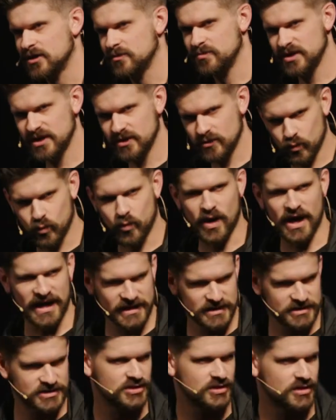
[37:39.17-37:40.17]
be
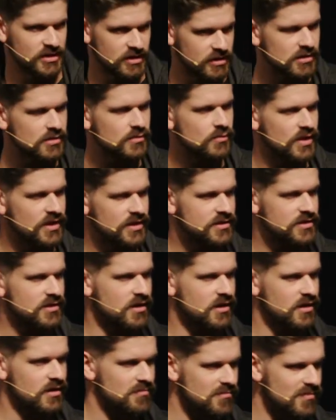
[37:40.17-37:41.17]
wiser with
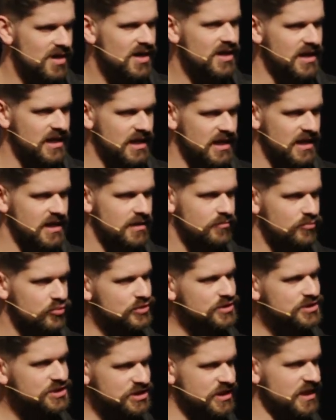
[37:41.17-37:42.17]
our money and
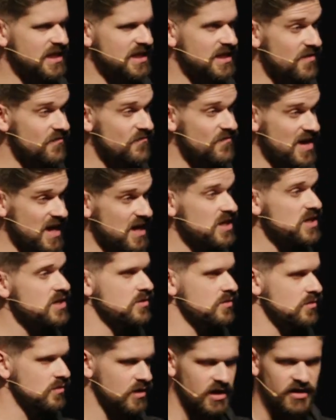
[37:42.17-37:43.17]
appreciate the
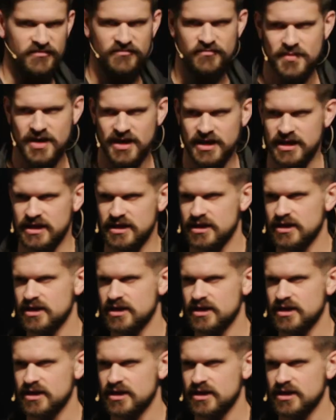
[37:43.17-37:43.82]
value of money,